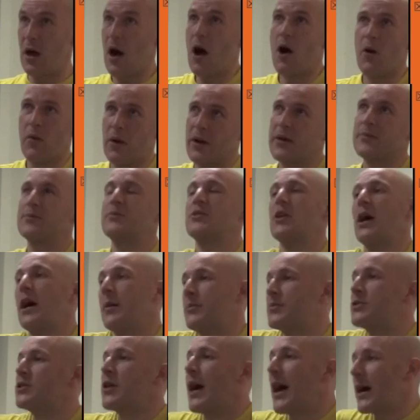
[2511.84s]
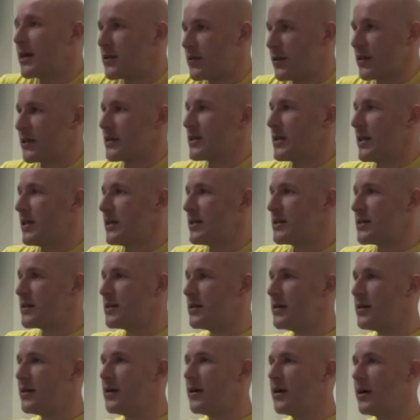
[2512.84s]
that, abstracta exist.
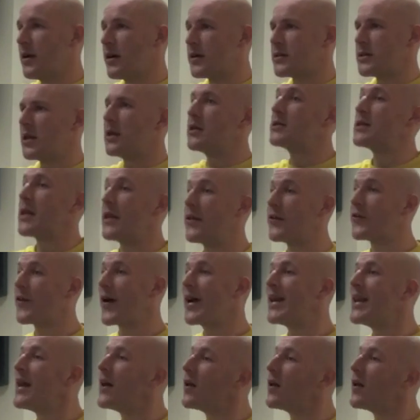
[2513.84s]
So it looks like there's very